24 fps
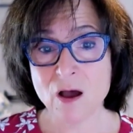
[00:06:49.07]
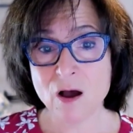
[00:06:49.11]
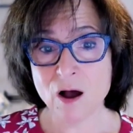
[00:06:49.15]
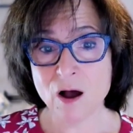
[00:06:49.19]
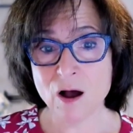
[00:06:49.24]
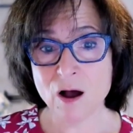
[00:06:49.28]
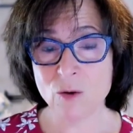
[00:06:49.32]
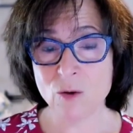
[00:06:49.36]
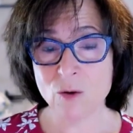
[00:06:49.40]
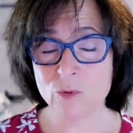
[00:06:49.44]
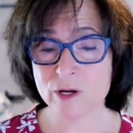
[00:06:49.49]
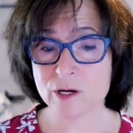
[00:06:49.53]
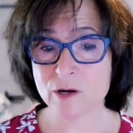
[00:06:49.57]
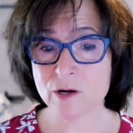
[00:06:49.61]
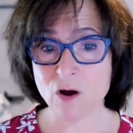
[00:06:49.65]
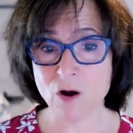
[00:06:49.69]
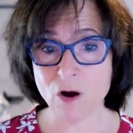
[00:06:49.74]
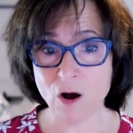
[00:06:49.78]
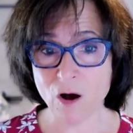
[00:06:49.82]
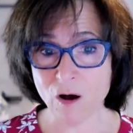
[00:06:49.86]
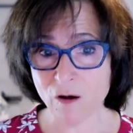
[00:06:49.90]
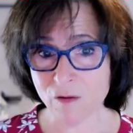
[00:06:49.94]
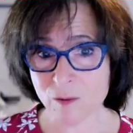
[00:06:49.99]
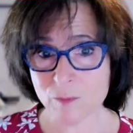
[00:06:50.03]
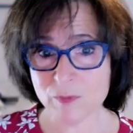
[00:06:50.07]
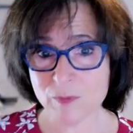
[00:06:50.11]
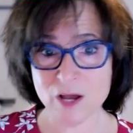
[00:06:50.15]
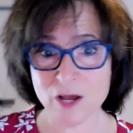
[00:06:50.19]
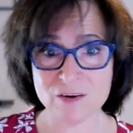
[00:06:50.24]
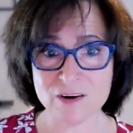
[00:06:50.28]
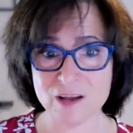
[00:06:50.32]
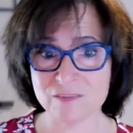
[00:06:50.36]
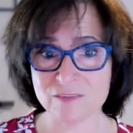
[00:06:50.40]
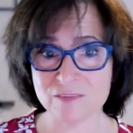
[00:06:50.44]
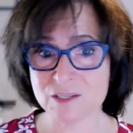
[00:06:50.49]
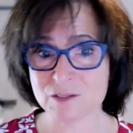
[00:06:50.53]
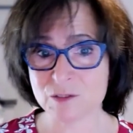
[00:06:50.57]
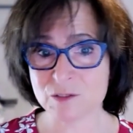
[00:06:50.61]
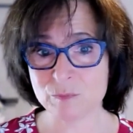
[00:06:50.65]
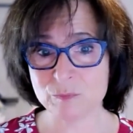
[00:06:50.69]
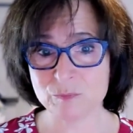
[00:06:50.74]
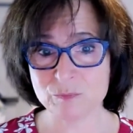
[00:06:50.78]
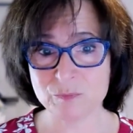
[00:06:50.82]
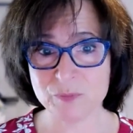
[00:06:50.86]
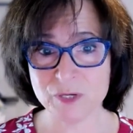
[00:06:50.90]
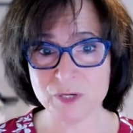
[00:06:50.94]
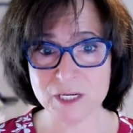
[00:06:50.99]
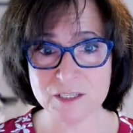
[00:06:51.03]
Went all about on this
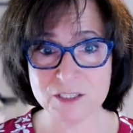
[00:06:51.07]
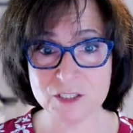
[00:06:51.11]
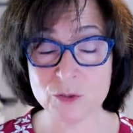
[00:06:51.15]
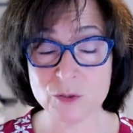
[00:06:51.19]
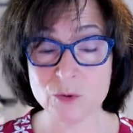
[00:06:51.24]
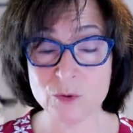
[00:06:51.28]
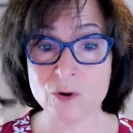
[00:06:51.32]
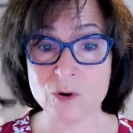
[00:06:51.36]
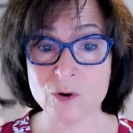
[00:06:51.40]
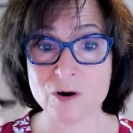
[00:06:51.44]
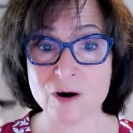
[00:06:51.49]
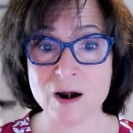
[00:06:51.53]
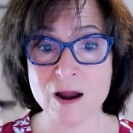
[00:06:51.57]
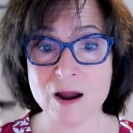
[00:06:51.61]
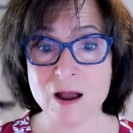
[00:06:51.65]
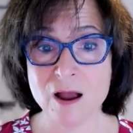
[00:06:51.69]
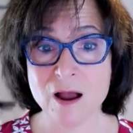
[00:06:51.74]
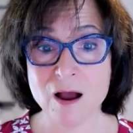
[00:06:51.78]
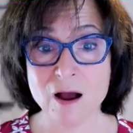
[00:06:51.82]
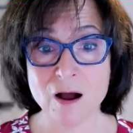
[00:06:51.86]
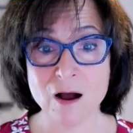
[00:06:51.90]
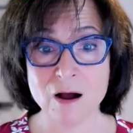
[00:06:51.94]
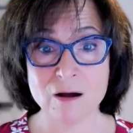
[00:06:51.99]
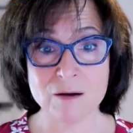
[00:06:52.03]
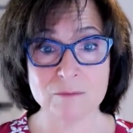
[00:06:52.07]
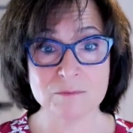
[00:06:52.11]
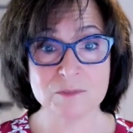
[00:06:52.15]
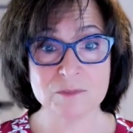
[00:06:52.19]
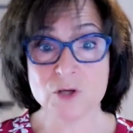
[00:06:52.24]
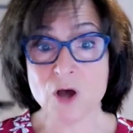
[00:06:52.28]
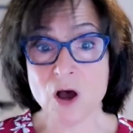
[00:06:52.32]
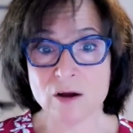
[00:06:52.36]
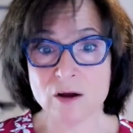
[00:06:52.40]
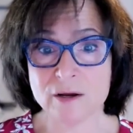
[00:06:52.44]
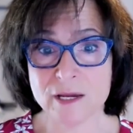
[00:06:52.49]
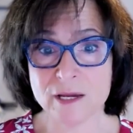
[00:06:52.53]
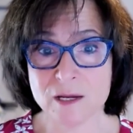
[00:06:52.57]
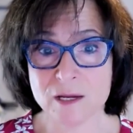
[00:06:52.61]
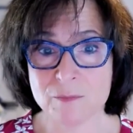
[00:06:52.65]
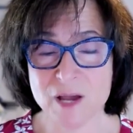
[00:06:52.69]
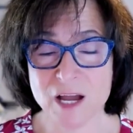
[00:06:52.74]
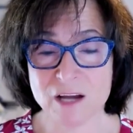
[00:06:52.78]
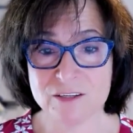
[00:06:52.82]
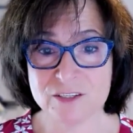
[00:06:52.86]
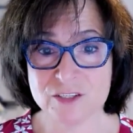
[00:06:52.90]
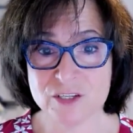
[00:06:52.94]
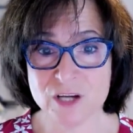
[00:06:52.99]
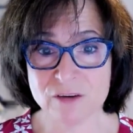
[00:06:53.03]
big tour talking
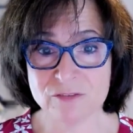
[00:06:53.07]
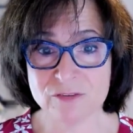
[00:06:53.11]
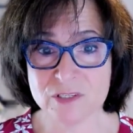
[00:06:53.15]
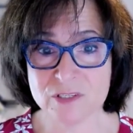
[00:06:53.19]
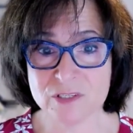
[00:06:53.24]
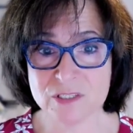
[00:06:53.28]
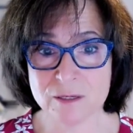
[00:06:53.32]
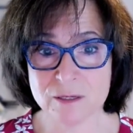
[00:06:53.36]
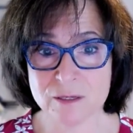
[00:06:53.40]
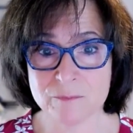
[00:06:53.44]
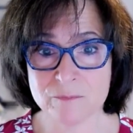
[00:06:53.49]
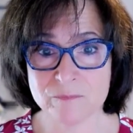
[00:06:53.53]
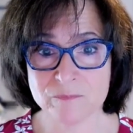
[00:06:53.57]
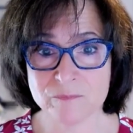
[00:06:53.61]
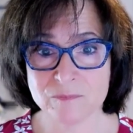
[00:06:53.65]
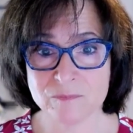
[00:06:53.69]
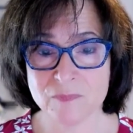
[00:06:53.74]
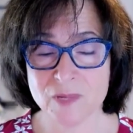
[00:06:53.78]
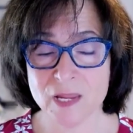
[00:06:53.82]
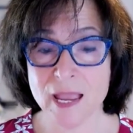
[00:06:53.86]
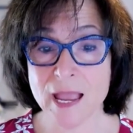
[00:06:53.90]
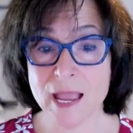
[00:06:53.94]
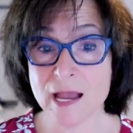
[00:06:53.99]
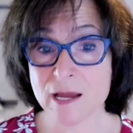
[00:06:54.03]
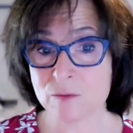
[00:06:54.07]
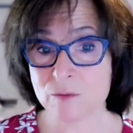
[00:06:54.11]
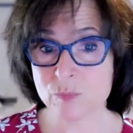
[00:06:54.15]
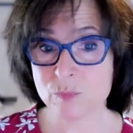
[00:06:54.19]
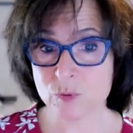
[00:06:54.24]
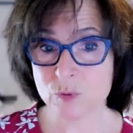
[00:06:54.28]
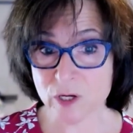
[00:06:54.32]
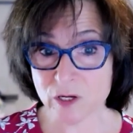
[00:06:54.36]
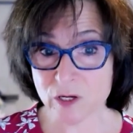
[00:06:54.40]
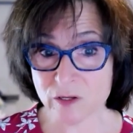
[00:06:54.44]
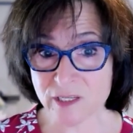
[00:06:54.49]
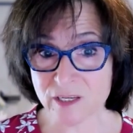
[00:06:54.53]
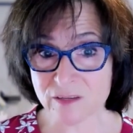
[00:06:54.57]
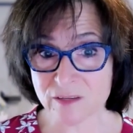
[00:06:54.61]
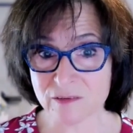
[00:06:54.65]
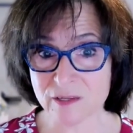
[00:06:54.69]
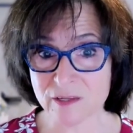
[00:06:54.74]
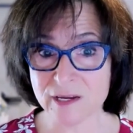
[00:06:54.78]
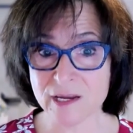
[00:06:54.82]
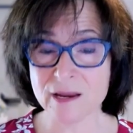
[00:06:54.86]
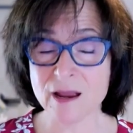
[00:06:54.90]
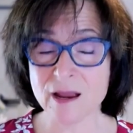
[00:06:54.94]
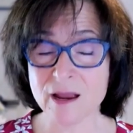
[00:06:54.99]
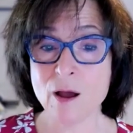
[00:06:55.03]
about Jefferson, and
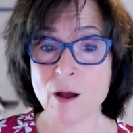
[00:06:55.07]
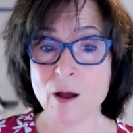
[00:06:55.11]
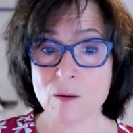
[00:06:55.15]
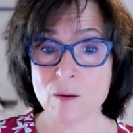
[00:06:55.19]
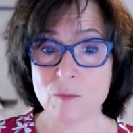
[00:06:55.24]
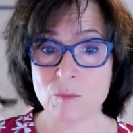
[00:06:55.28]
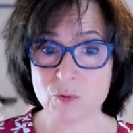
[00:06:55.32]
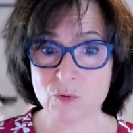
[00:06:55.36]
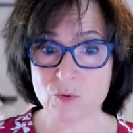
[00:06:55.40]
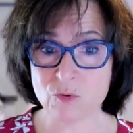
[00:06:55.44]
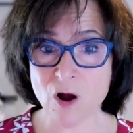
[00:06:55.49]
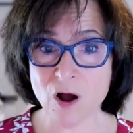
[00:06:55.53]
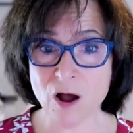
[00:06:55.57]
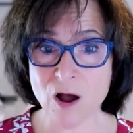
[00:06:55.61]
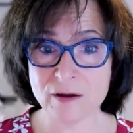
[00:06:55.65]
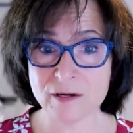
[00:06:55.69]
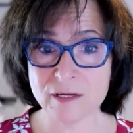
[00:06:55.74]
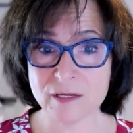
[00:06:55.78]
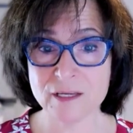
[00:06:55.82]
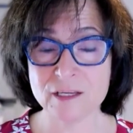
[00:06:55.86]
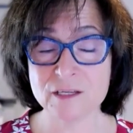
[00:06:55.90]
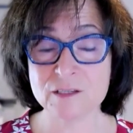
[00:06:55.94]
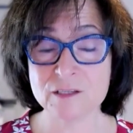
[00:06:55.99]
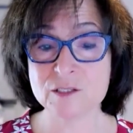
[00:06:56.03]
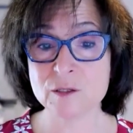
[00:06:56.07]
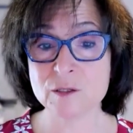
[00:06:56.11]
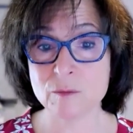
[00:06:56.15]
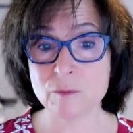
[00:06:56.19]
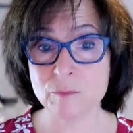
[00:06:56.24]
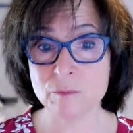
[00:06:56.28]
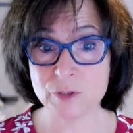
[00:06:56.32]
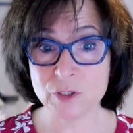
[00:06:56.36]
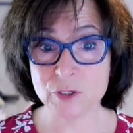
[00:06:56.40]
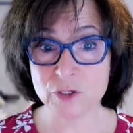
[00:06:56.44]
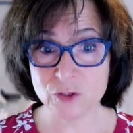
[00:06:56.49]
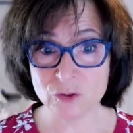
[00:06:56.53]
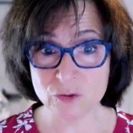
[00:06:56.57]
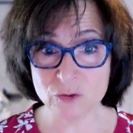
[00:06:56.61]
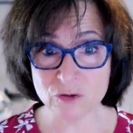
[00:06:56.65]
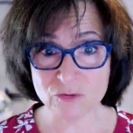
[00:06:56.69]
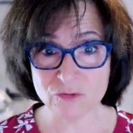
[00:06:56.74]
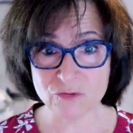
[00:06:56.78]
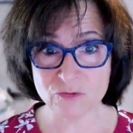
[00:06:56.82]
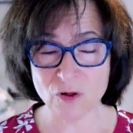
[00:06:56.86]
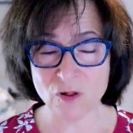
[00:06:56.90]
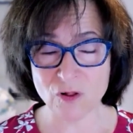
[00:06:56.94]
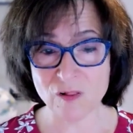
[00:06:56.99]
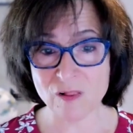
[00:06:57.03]
brilliantly brought his
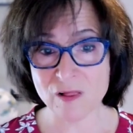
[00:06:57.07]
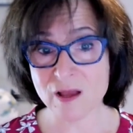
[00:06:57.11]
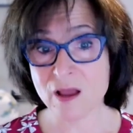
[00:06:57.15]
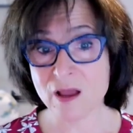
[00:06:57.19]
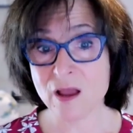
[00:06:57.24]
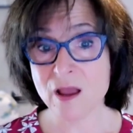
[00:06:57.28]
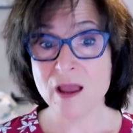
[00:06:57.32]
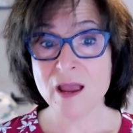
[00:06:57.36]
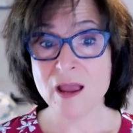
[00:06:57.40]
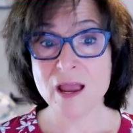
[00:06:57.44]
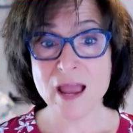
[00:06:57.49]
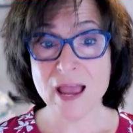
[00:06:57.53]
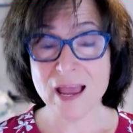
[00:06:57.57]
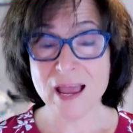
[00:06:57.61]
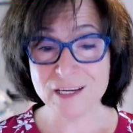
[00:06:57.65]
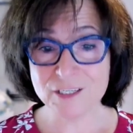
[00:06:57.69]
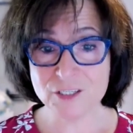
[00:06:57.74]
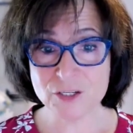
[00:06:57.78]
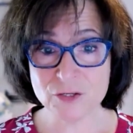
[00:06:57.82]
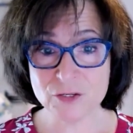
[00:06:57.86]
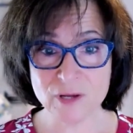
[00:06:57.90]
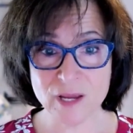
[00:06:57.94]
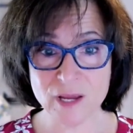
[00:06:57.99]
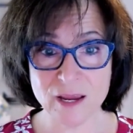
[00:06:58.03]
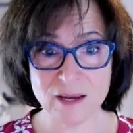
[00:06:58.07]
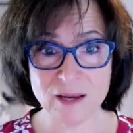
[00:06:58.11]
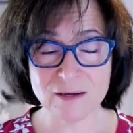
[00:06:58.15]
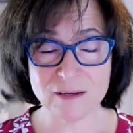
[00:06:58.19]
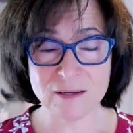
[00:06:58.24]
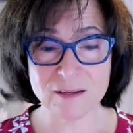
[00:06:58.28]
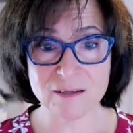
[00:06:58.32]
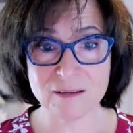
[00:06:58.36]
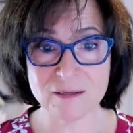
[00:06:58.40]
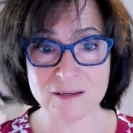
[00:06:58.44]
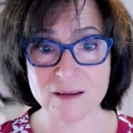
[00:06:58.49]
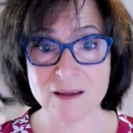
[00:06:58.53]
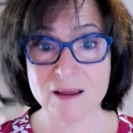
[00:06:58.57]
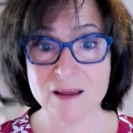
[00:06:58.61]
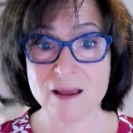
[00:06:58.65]
beautiful, educated,